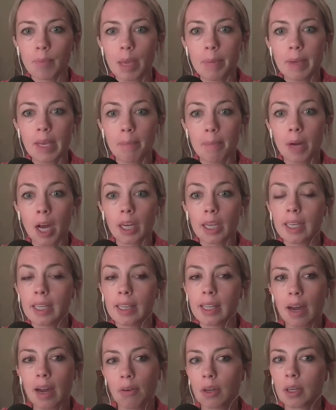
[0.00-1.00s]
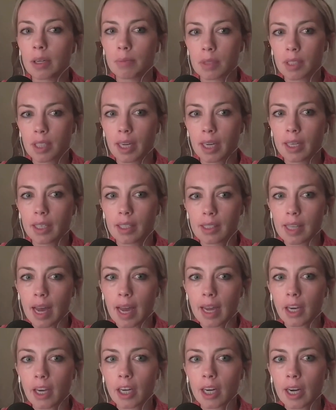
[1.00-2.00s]
Maybe I'm not getting the outcomes that I
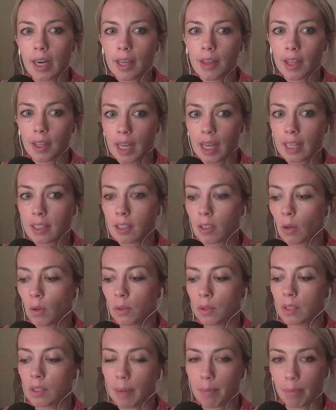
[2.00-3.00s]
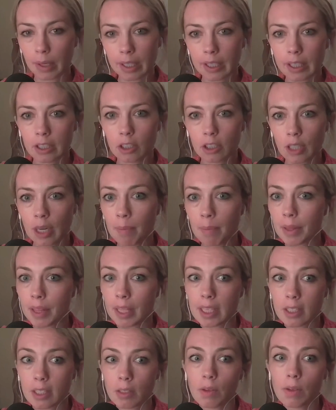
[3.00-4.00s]
desire. And I think that's a whole separate constraint. But
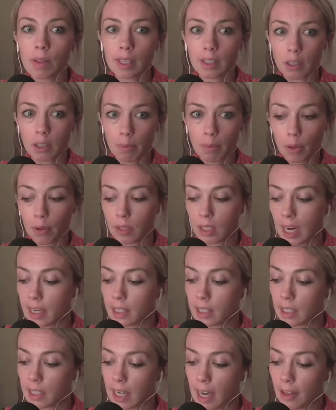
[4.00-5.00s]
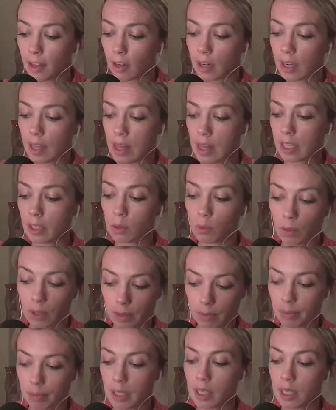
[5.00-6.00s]
these two things are both tied together in this
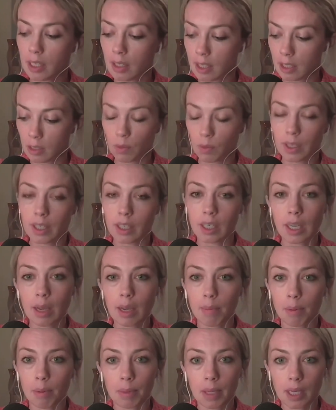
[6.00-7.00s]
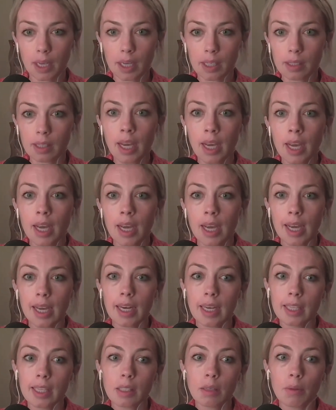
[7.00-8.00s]
one tip, because
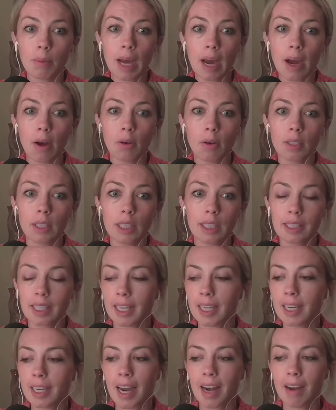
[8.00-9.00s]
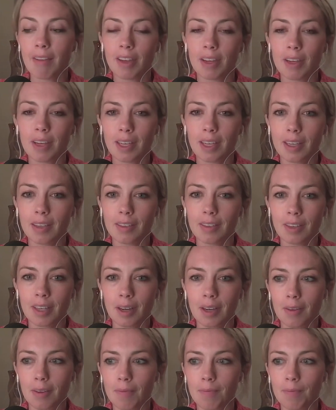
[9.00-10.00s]
it's like kind of
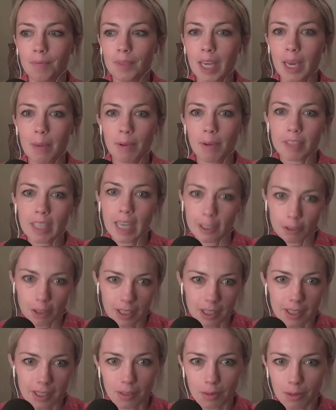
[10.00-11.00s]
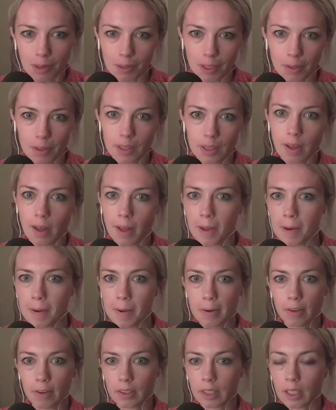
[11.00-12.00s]
a game of Tetris is what we always call it
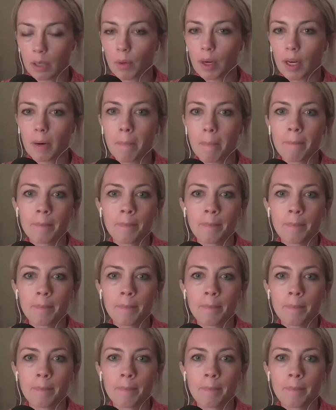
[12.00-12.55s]
internally, where